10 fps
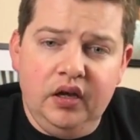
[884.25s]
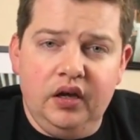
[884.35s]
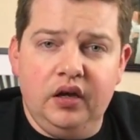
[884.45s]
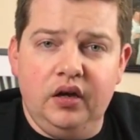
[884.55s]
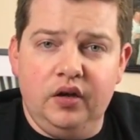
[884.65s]

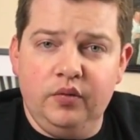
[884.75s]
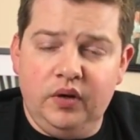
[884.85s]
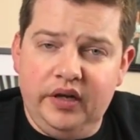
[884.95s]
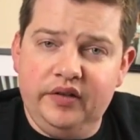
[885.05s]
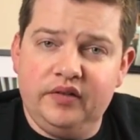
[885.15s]

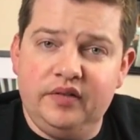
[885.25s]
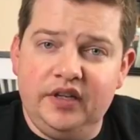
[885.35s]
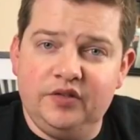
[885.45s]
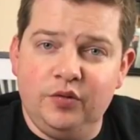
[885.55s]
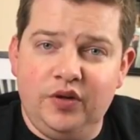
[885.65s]
Otherwise,
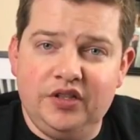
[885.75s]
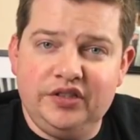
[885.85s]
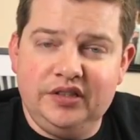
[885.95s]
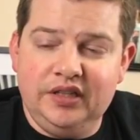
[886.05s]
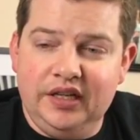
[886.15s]
thanks for
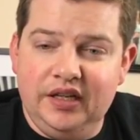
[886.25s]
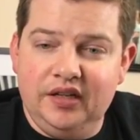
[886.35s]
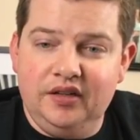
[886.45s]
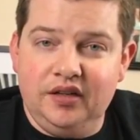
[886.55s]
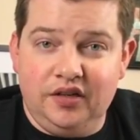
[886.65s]
watching,
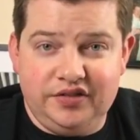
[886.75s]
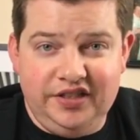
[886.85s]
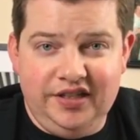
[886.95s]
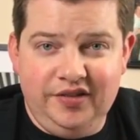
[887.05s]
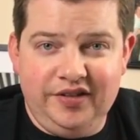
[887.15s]
and I'll
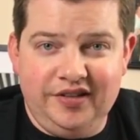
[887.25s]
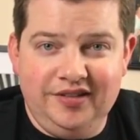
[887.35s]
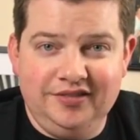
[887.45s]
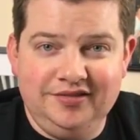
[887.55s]
see you out there.